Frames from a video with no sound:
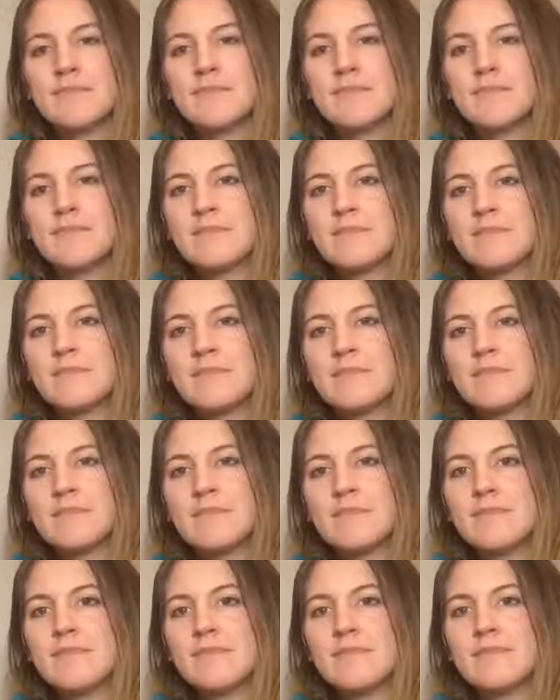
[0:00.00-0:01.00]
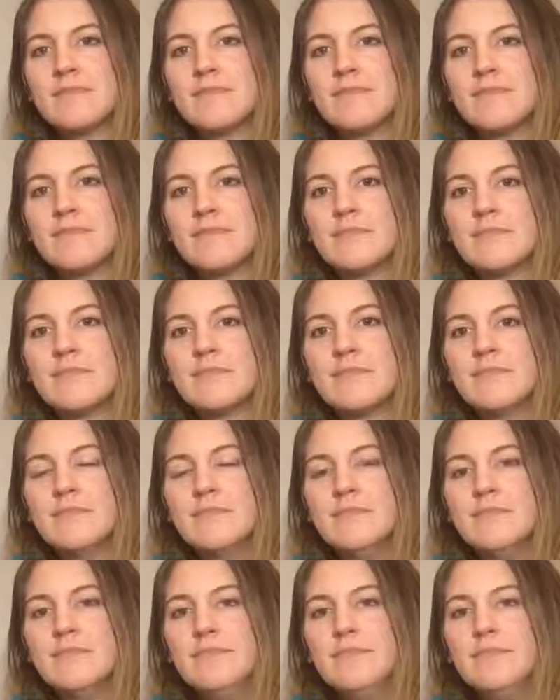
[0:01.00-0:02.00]

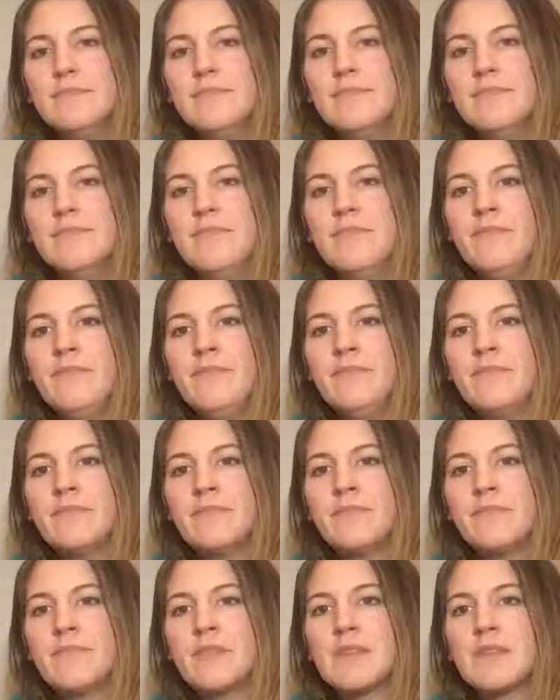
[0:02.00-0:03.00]
No words are spoken by the person on screen.